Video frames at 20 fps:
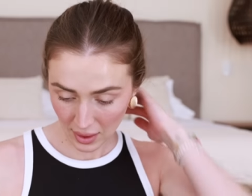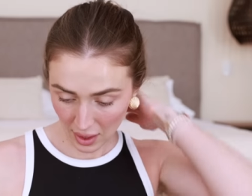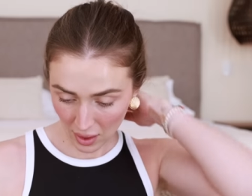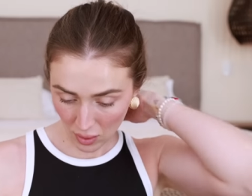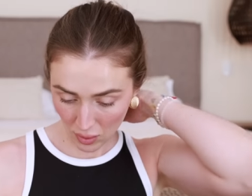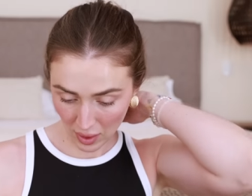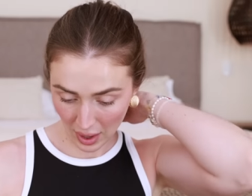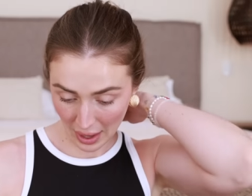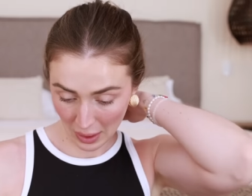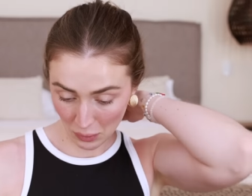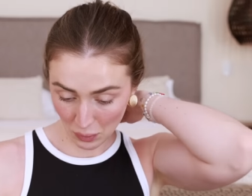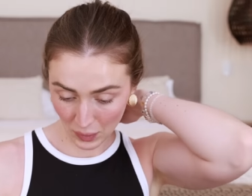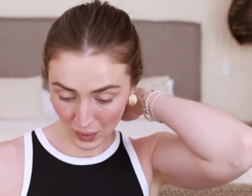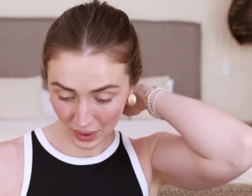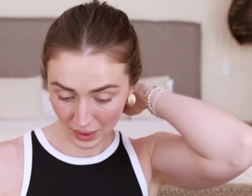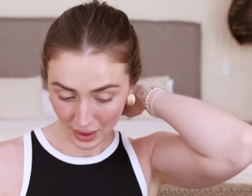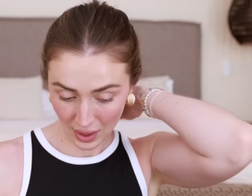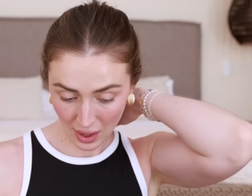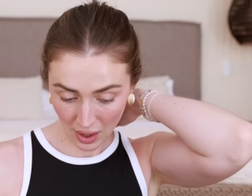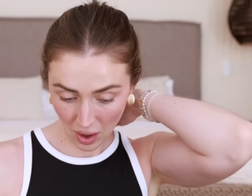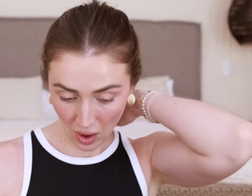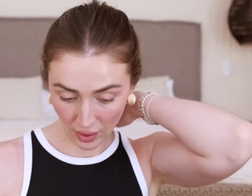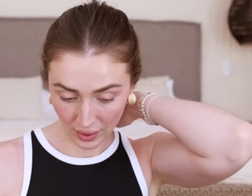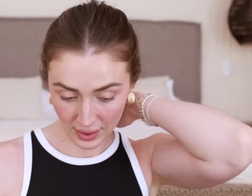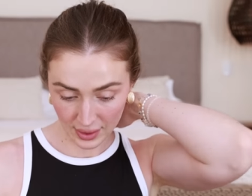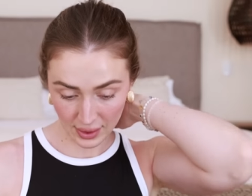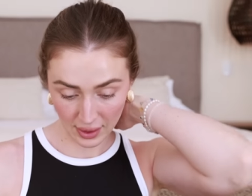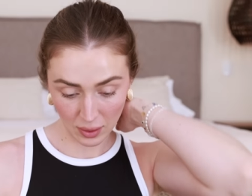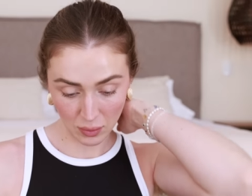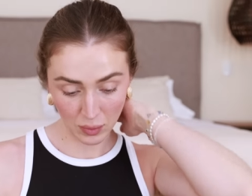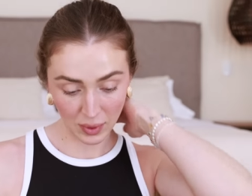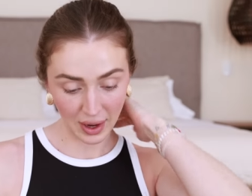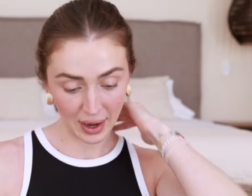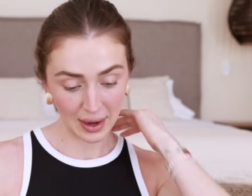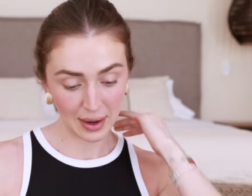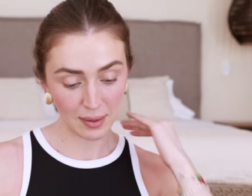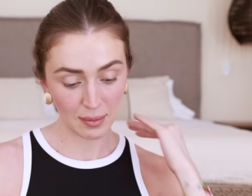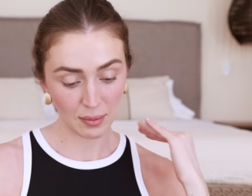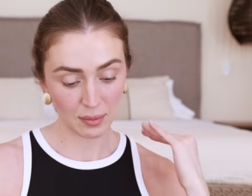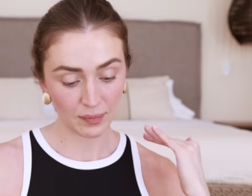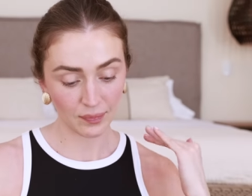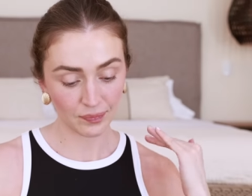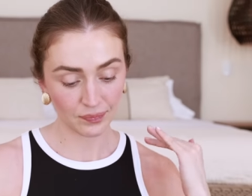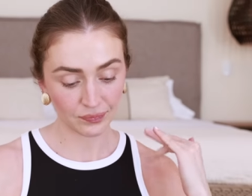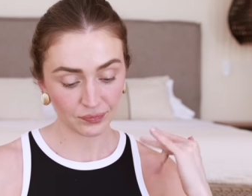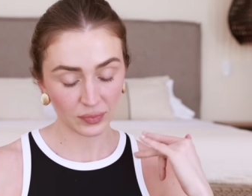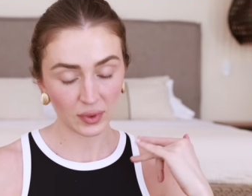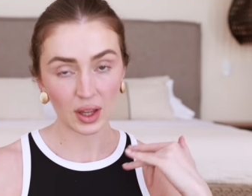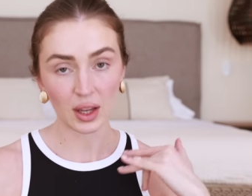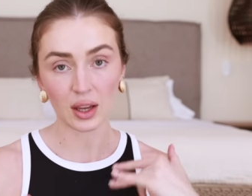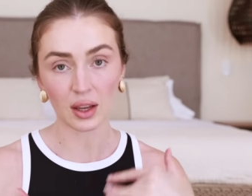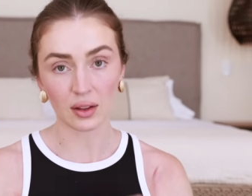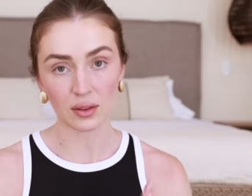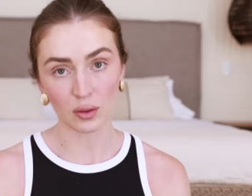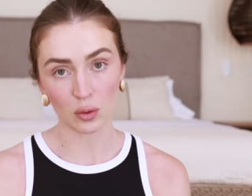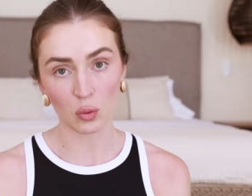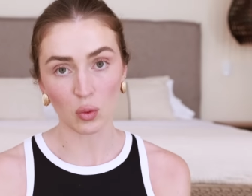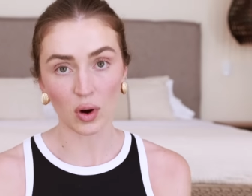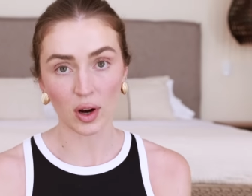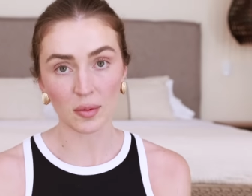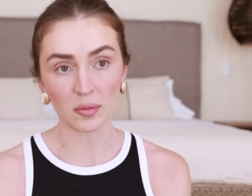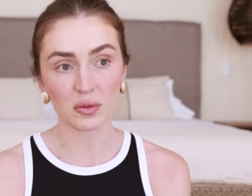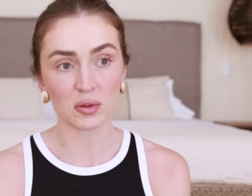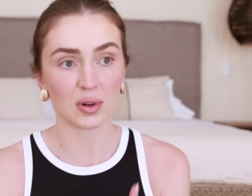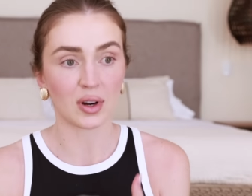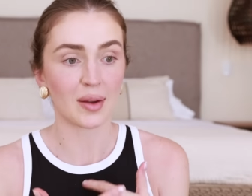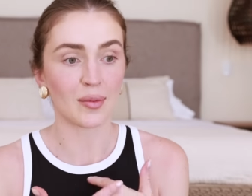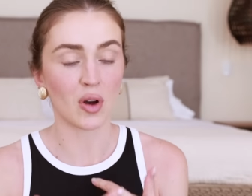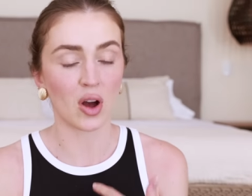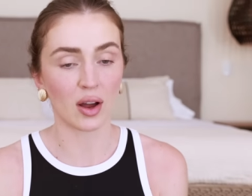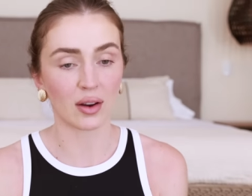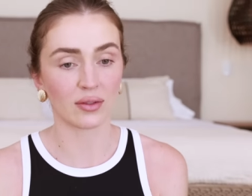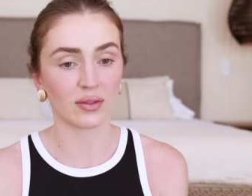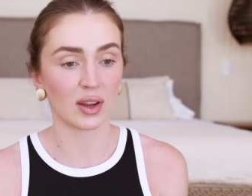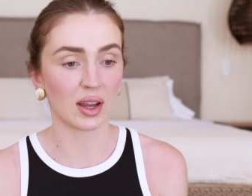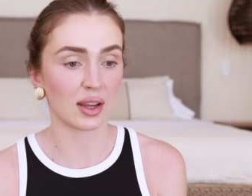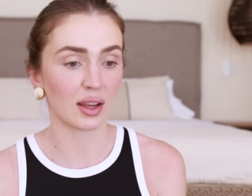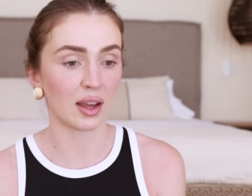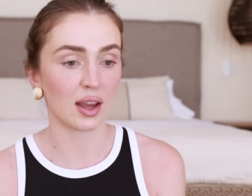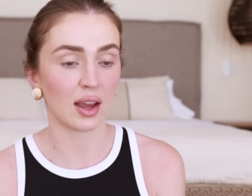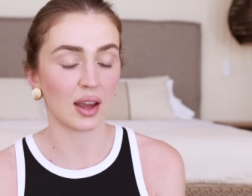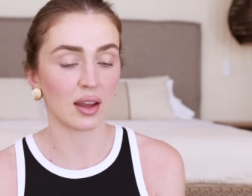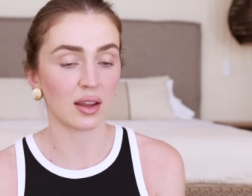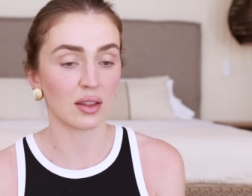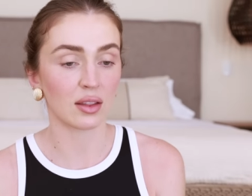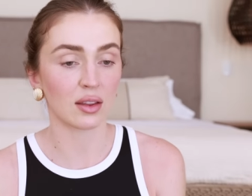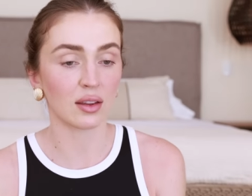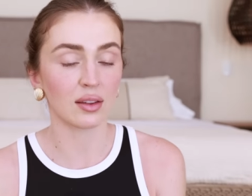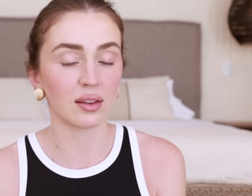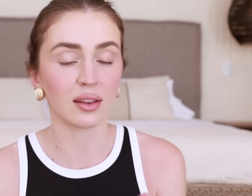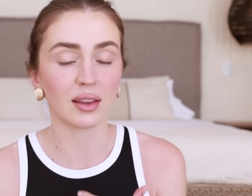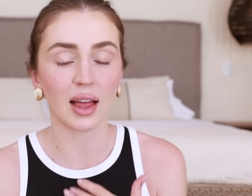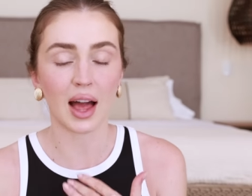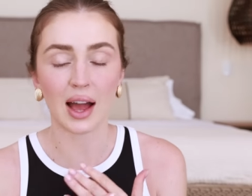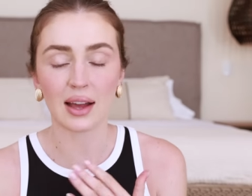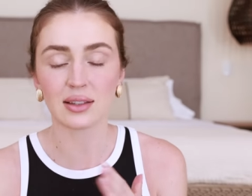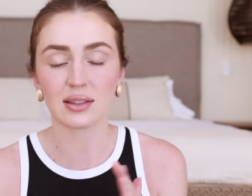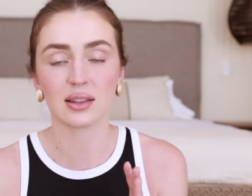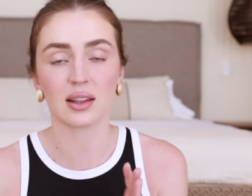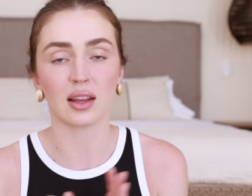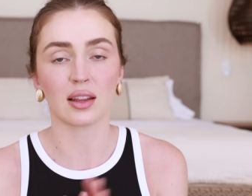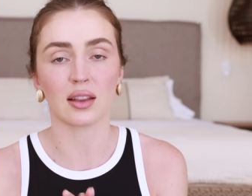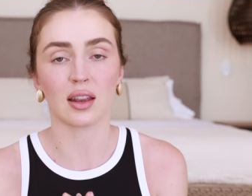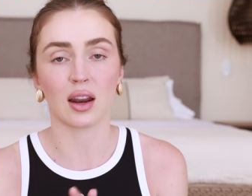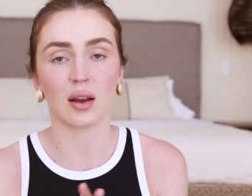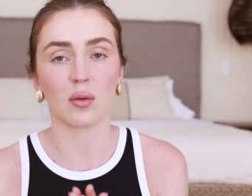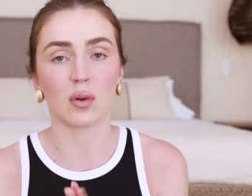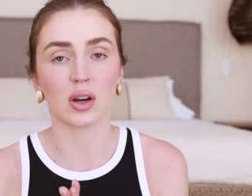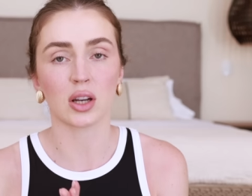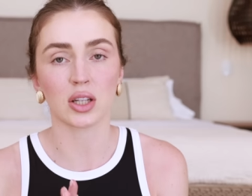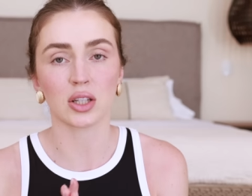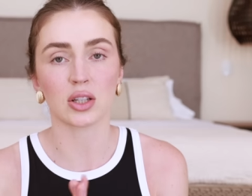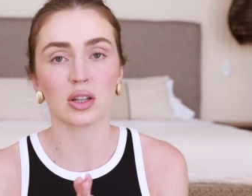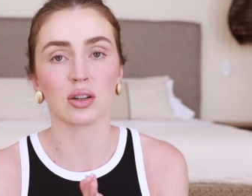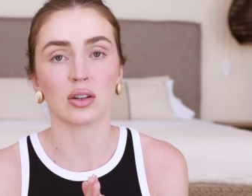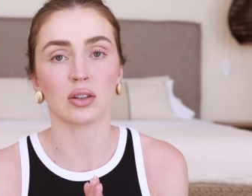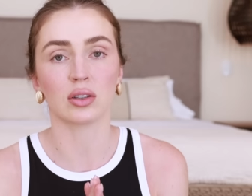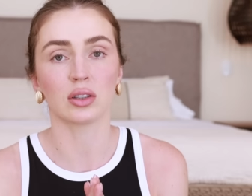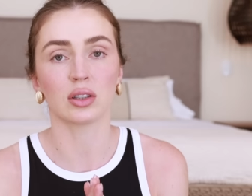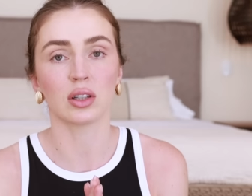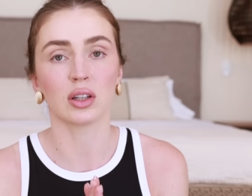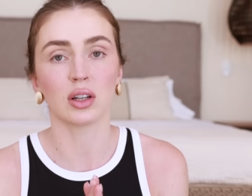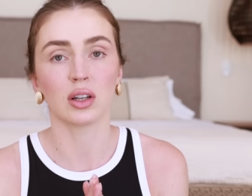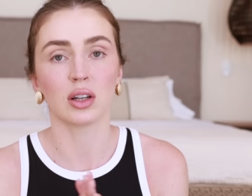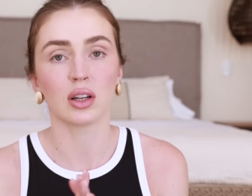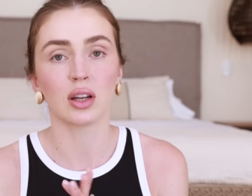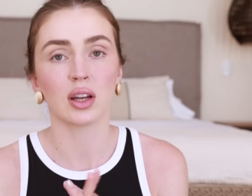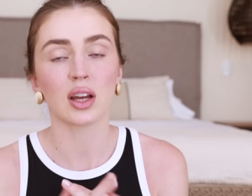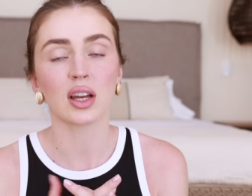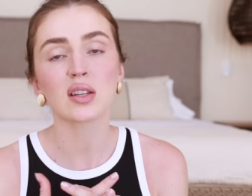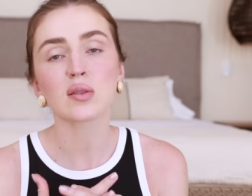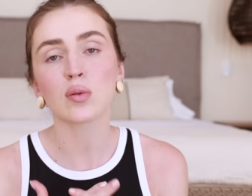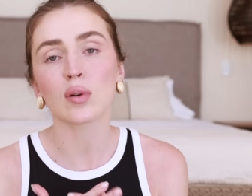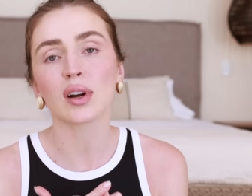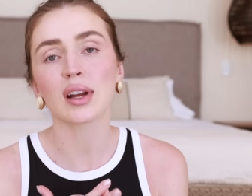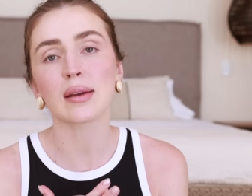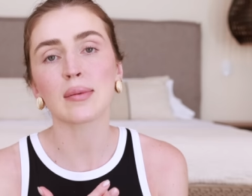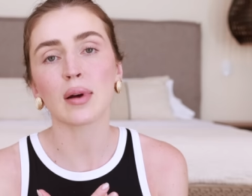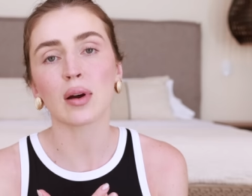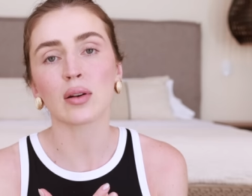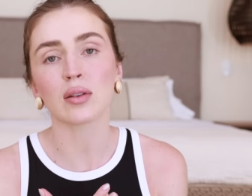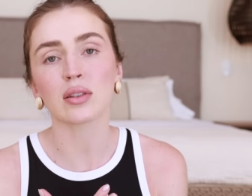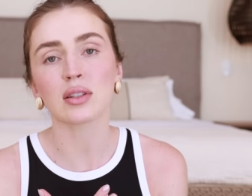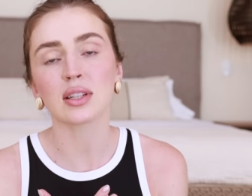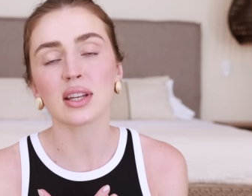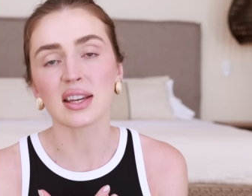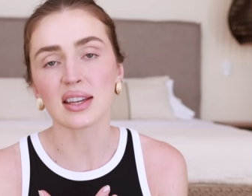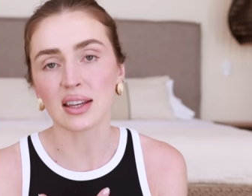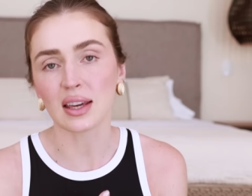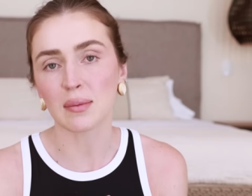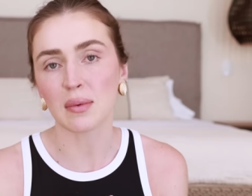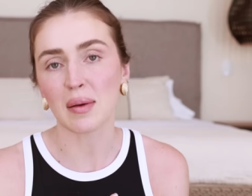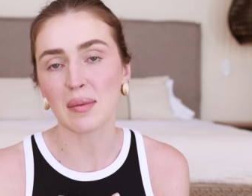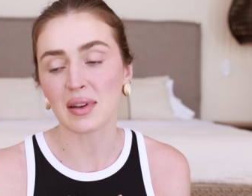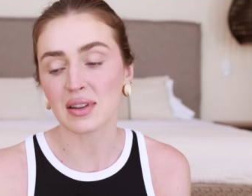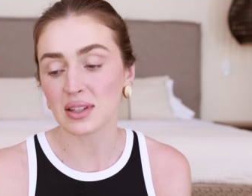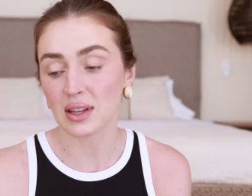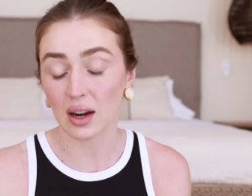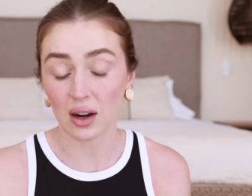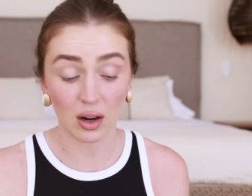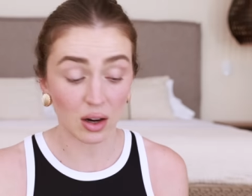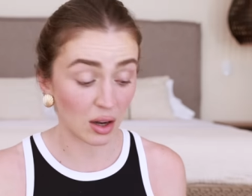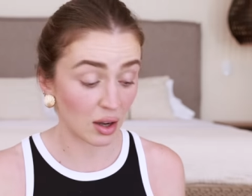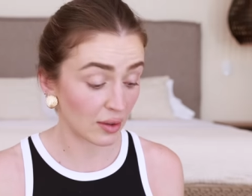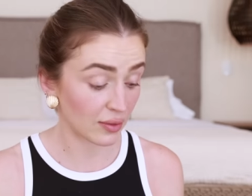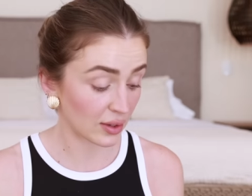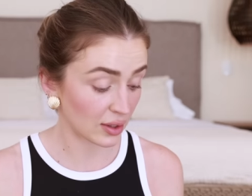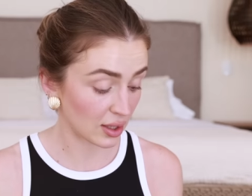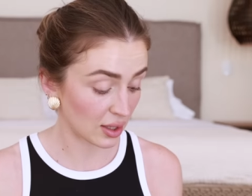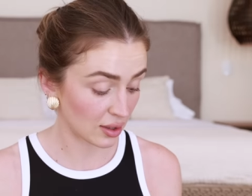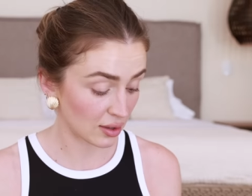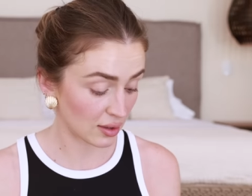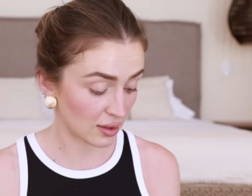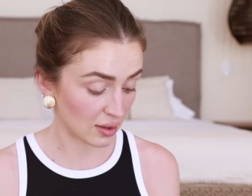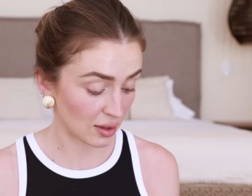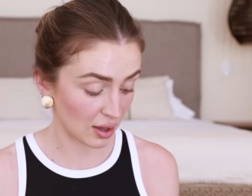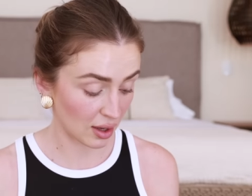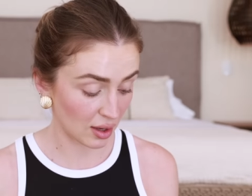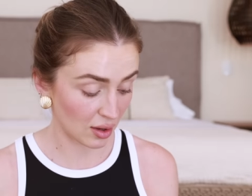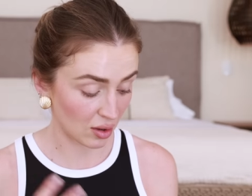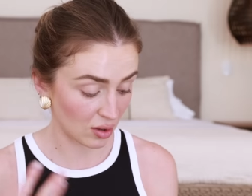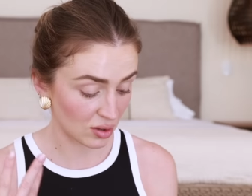Now, I really, honestly, when I am in the warmth, when I'm on vacay, the last thing that I want to do is worry about taking my mascara off at the end of the night.